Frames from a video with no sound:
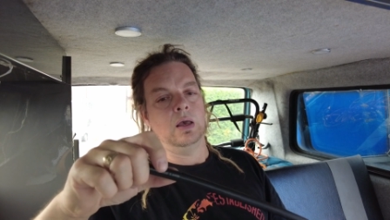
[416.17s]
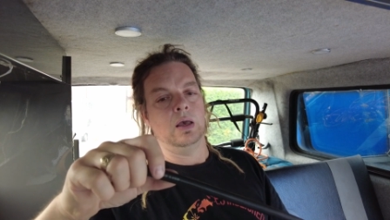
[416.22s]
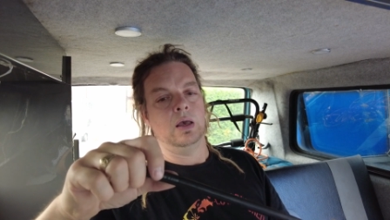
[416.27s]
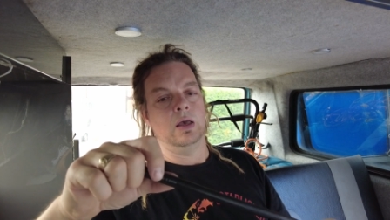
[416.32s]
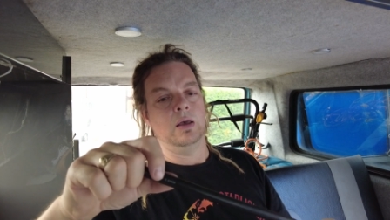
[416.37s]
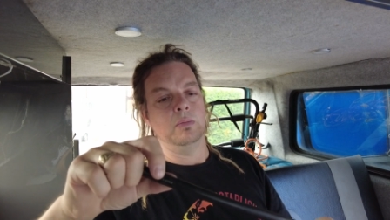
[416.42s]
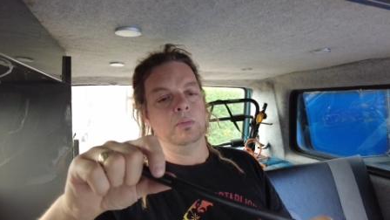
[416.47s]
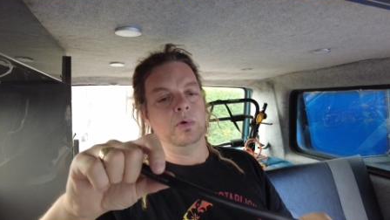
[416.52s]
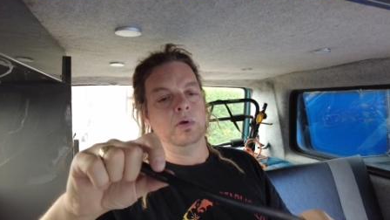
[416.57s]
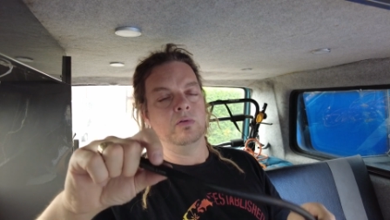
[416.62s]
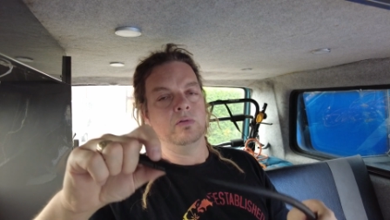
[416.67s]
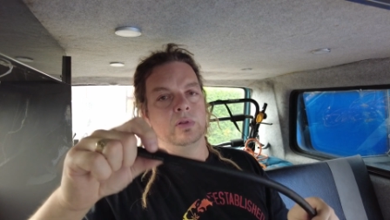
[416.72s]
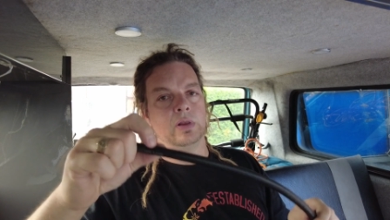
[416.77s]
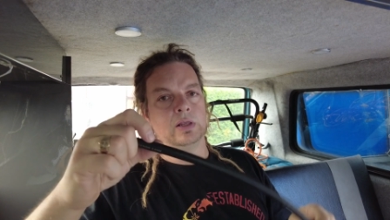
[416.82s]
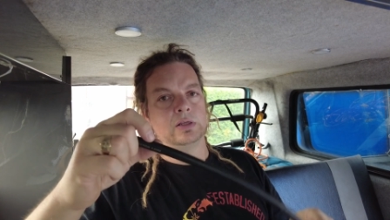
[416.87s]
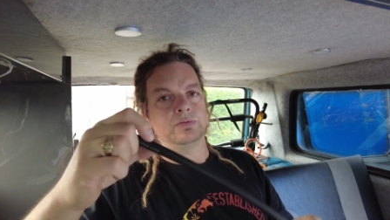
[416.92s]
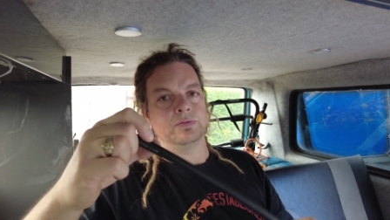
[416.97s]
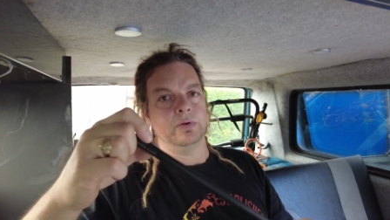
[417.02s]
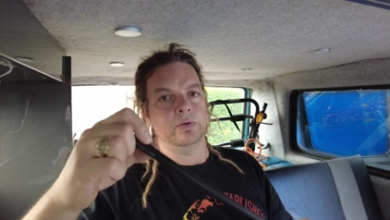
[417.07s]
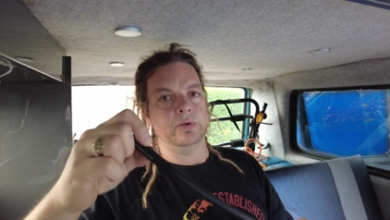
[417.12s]
um, over the
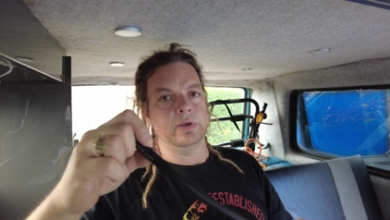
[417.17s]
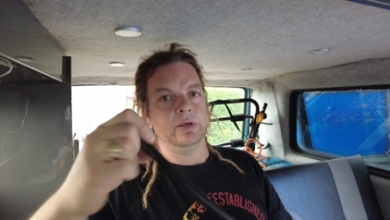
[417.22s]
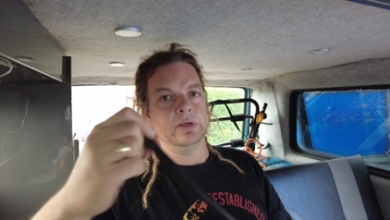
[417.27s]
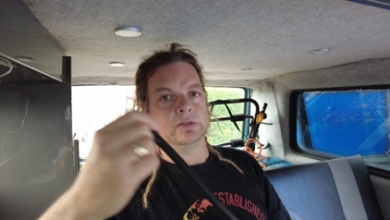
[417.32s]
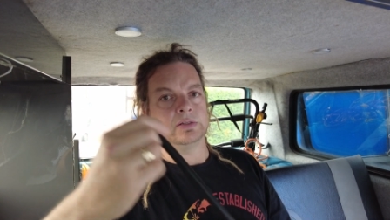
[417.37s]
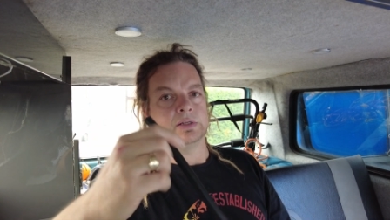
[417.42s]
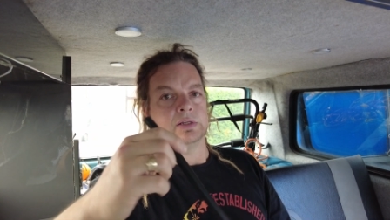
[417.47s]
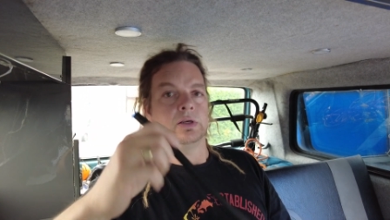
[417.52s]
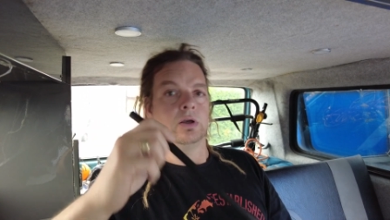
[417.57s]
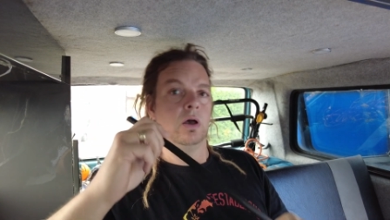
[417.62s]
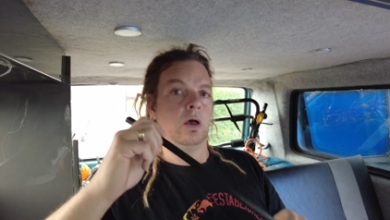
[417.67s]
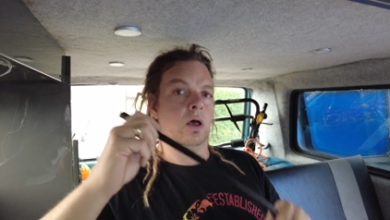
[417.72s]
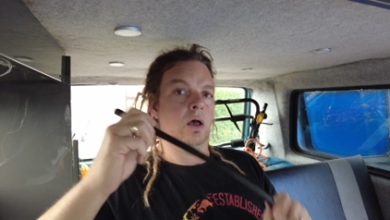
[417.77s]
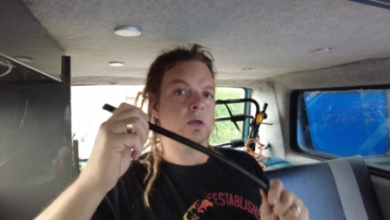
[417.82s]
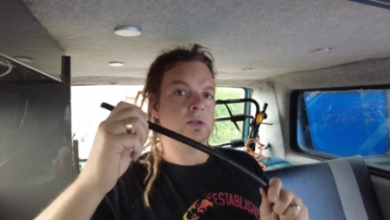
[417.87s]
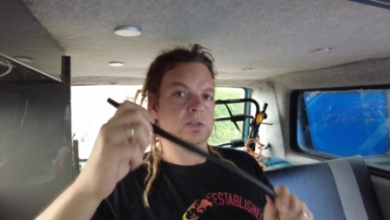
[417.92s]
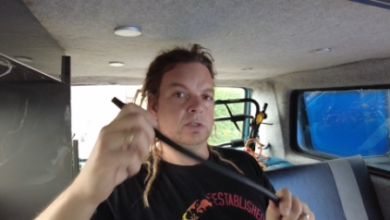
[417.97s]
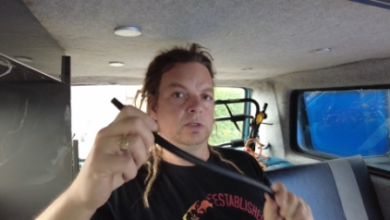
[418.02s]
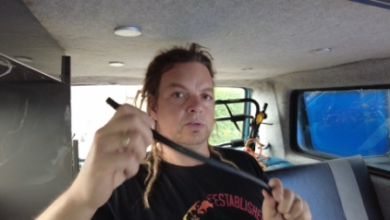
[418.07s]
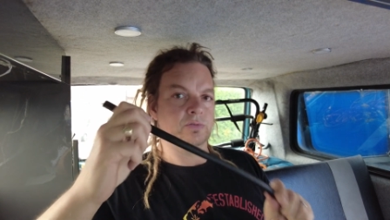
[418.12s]
last few years. You got
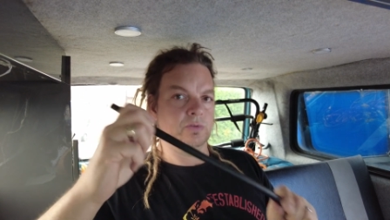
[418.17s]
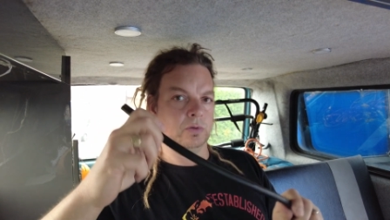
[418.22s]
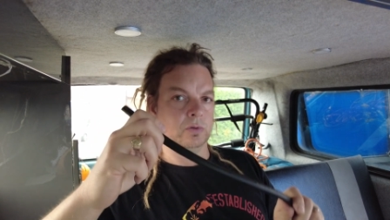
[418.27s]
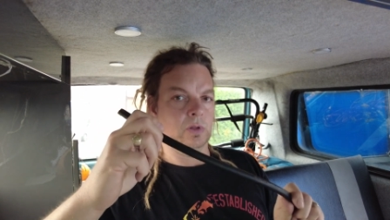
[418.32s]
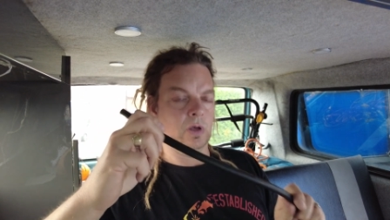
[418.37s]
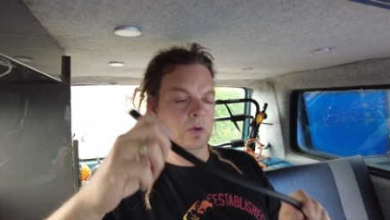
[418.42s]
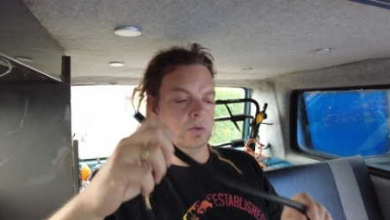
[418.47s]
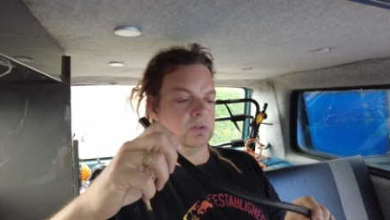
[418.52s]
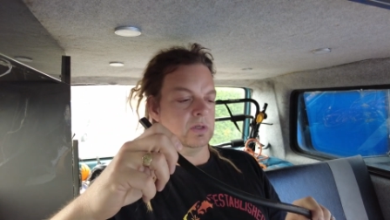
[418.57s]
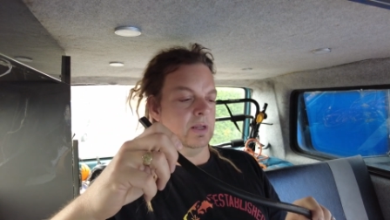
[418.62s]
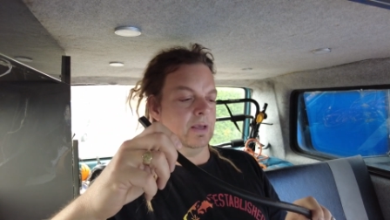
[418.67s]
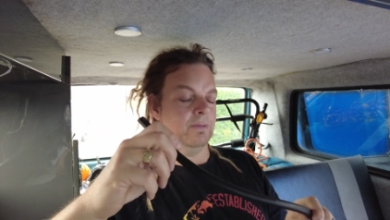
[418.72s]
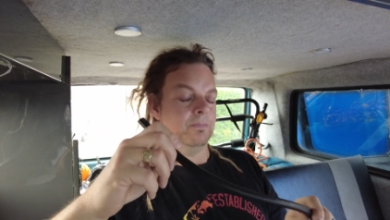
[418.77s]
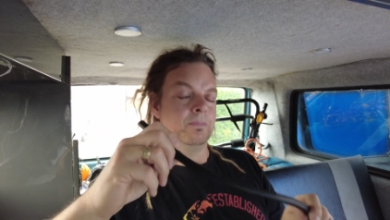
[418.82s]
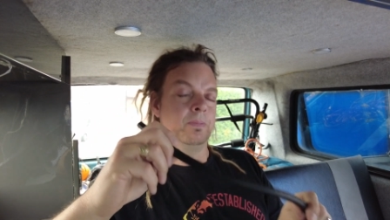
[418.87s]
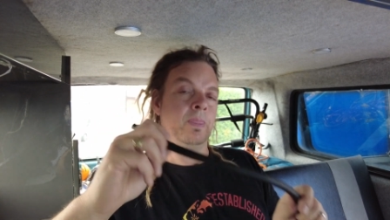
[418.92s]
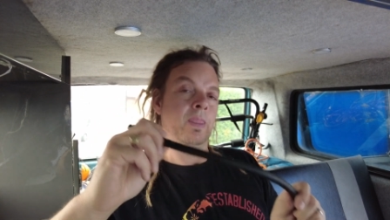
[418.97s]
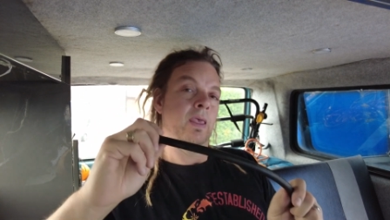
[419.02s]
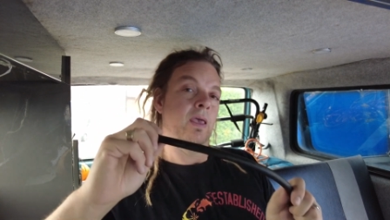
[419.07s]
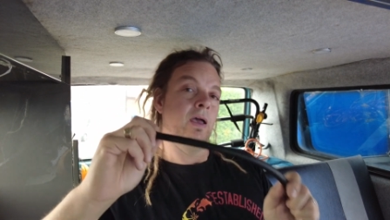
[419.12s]
R6 fuel hose on it.
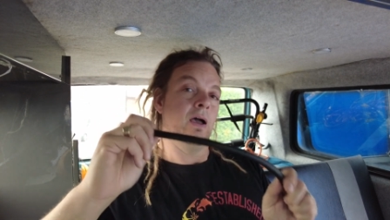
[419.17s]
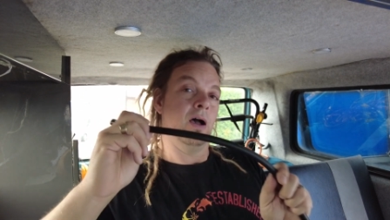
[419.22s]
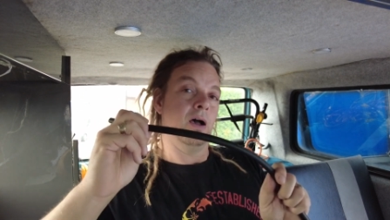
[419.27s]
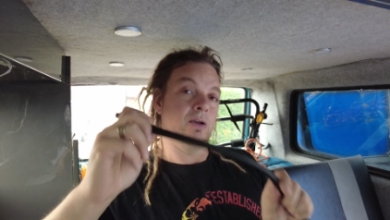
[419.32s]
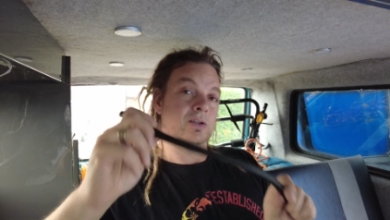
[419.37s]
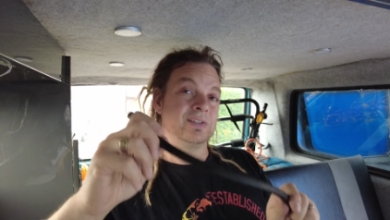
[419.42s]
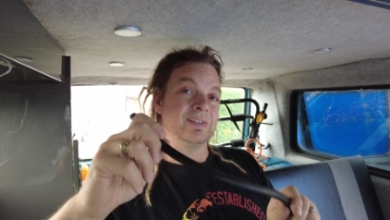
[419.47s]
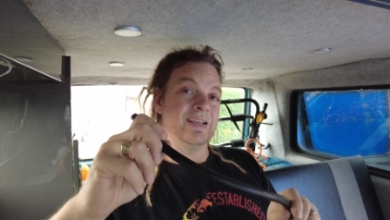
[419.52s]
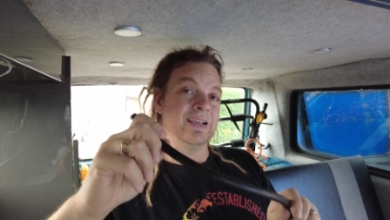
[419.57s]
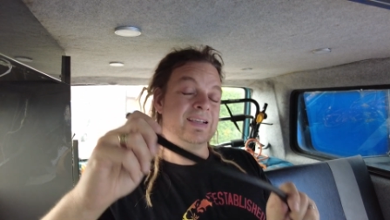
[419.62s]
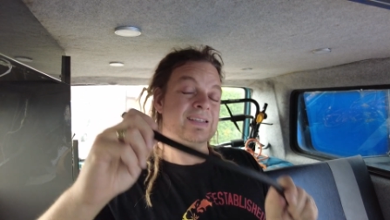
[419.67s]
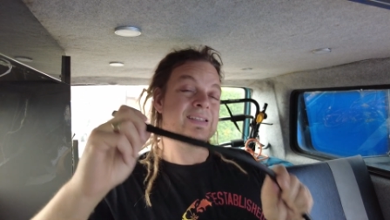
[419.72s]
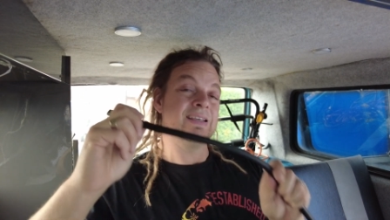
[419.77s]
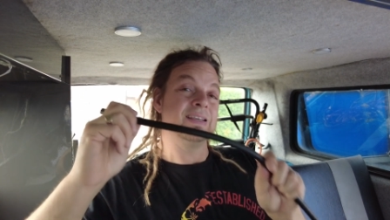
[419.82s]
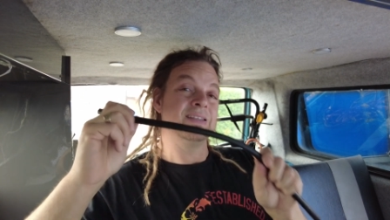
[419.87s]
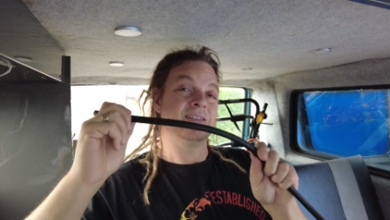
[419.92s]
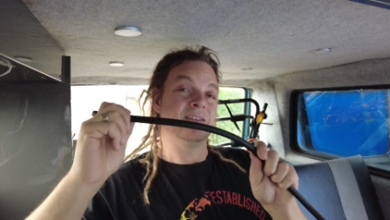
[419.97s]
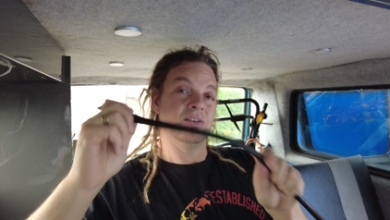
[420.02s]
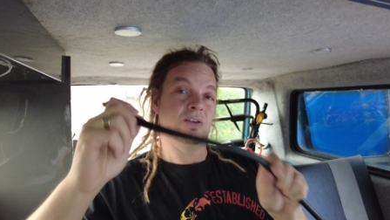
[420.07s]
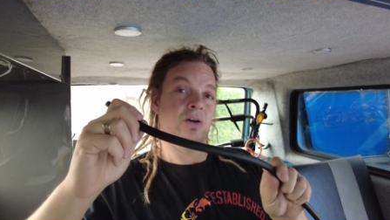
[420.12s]
R6
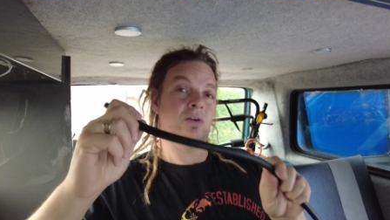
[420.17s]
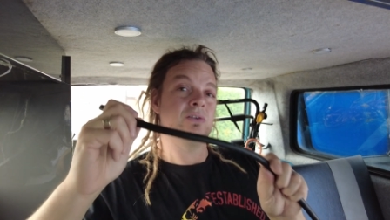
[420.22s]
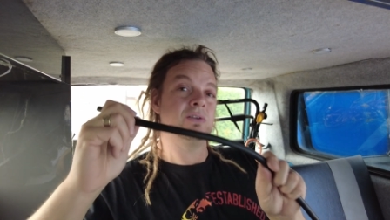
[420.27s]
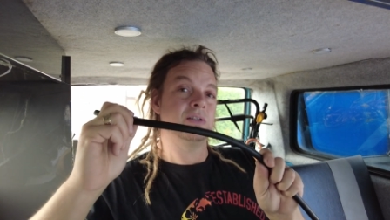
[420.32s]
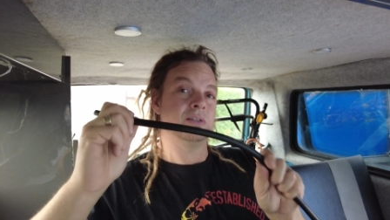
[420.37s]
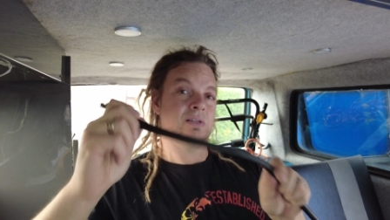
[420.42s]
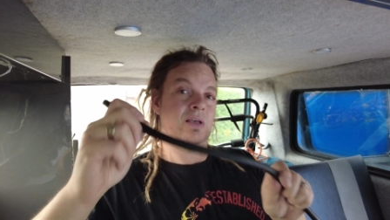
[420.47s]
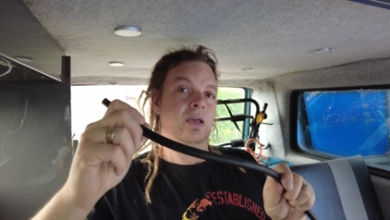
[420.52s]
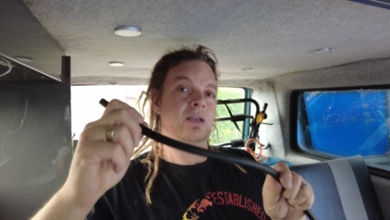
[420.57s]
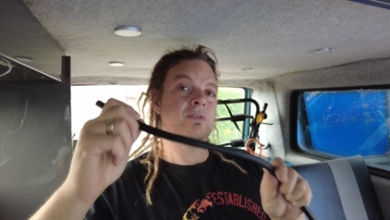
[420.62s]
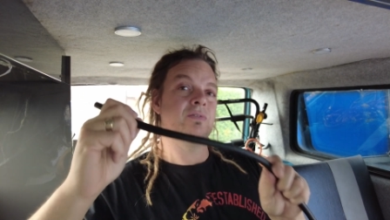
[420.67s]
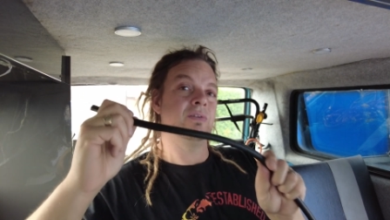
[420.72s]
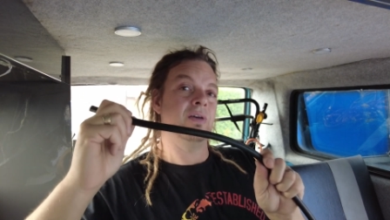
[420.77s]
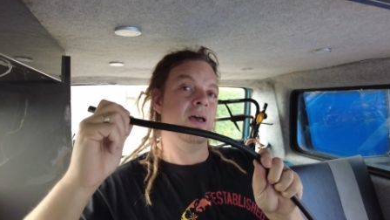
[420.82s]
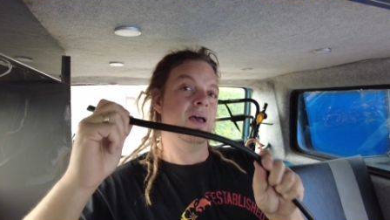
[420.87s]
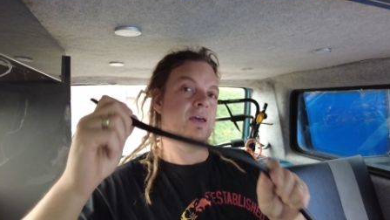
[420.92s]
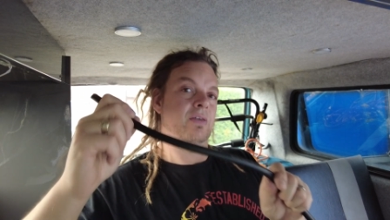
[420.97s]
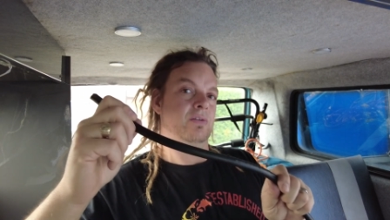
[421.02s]
is not designed for